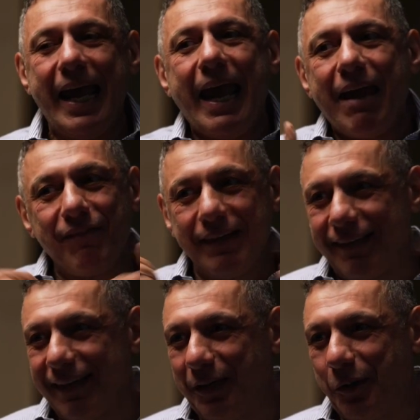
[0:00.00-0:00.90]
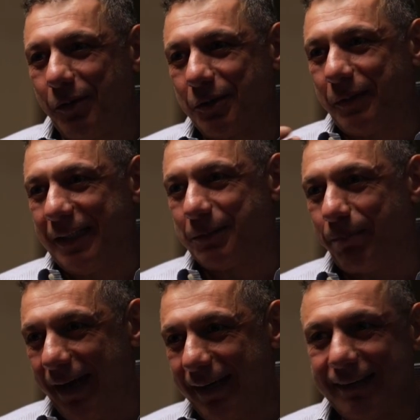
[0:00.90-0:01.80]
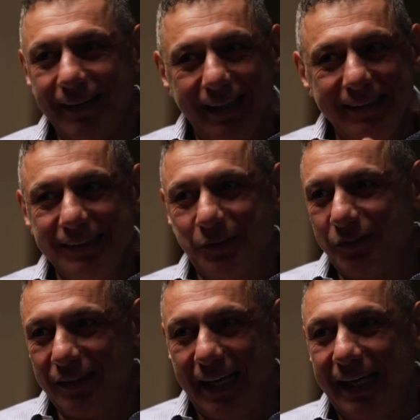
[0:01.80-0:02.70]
everything you want to expect, it is over there.